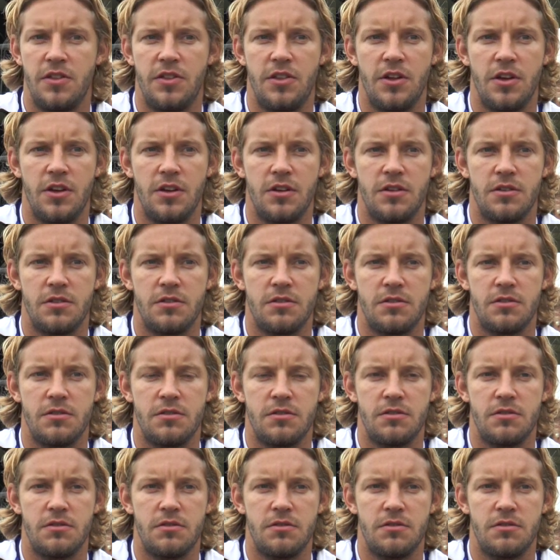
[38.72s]
that
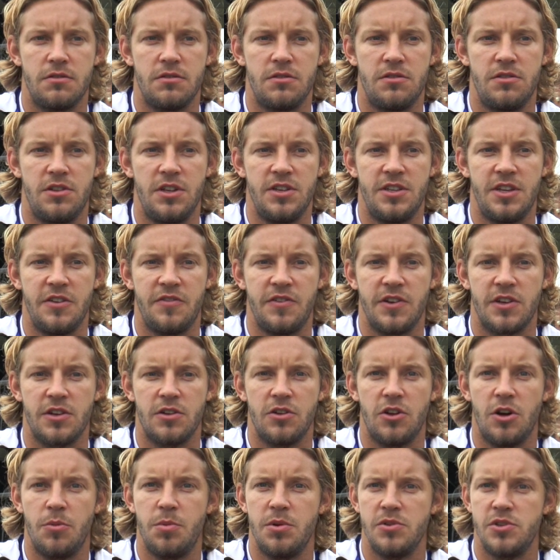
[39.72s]
the
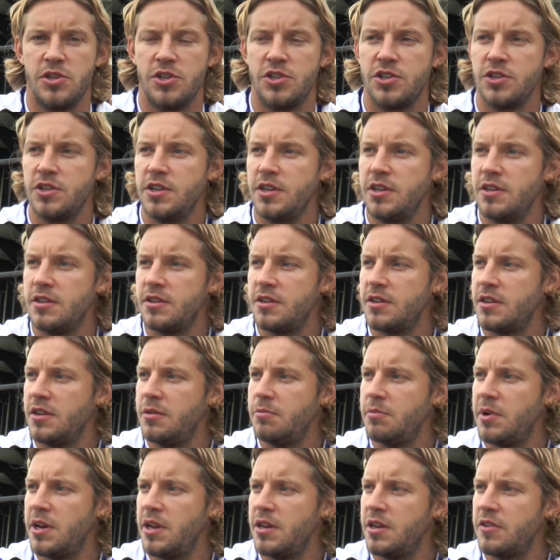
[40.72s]
difficult opposition
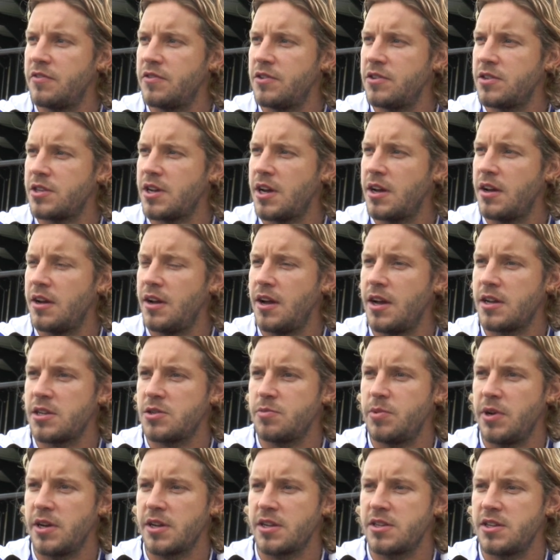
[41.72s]
in many different
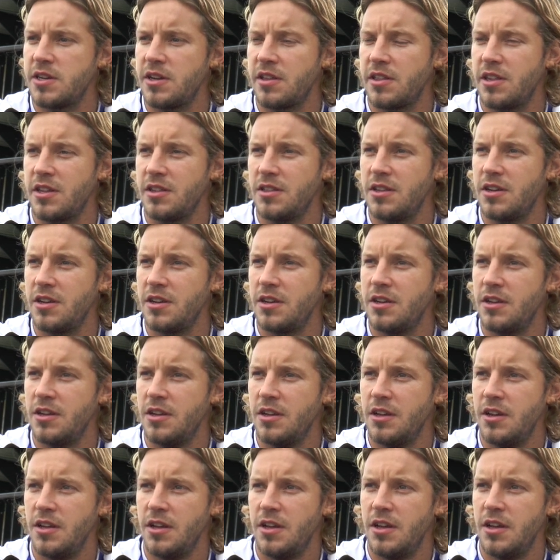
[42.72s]
aspects, and I think that
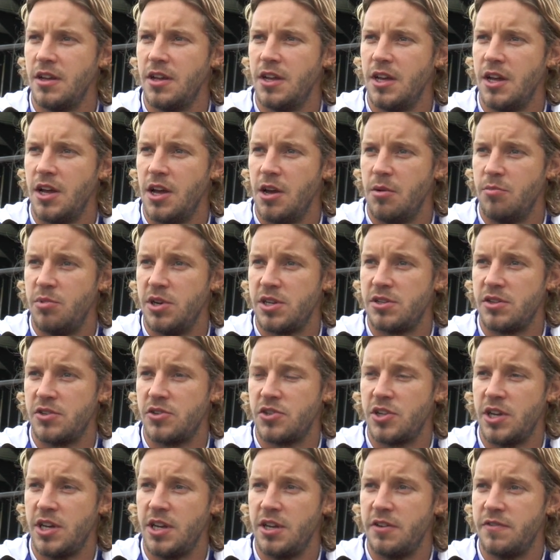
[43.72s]
Bristol
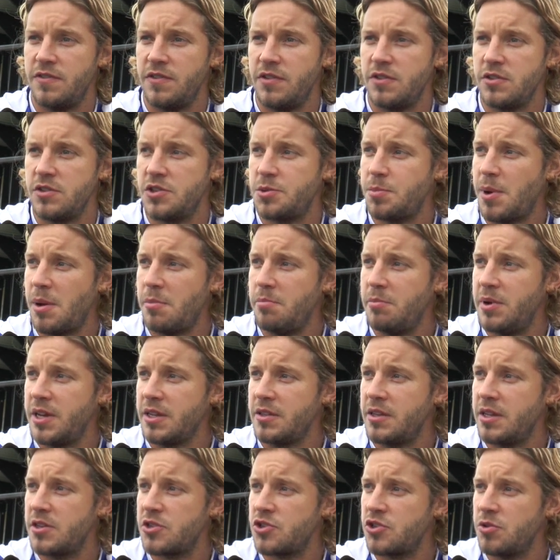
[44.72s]
City have spent
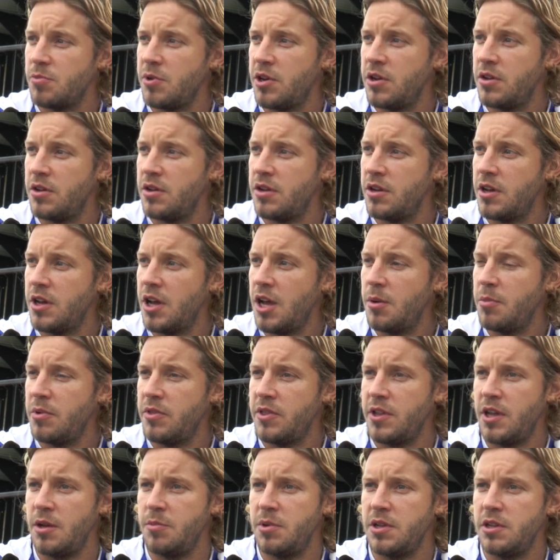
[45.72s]
big this summer
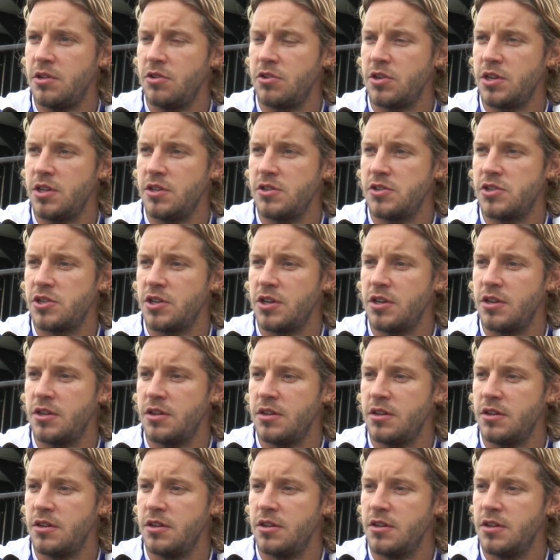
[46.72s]
and they'll be looking
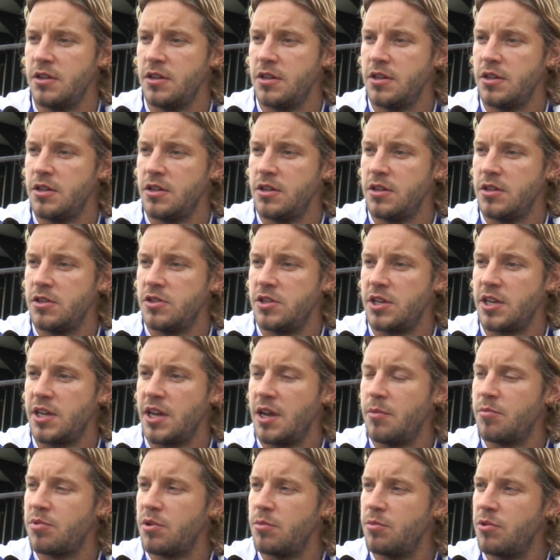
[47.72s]
to
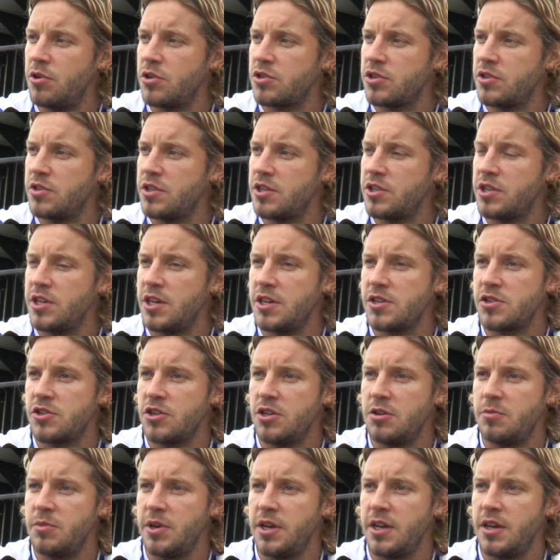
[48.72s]
gain promotion this year,
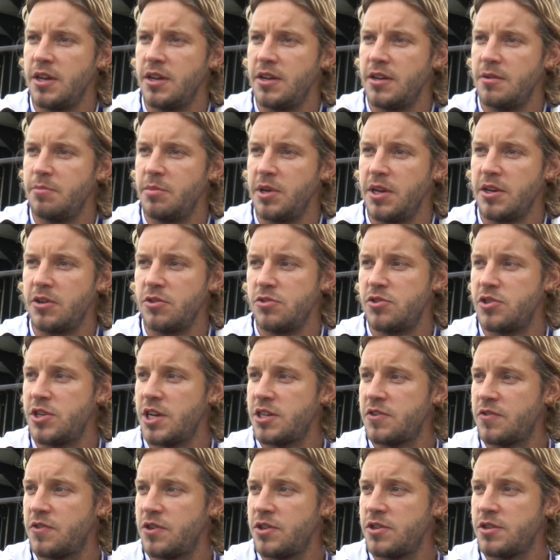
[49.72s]
so it'll be a good
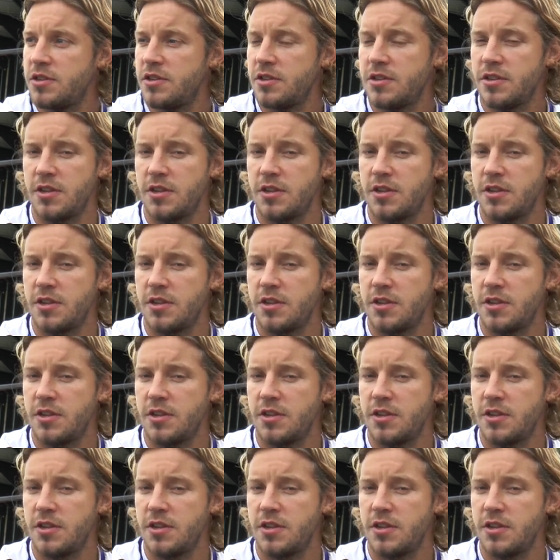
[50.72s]
test for us.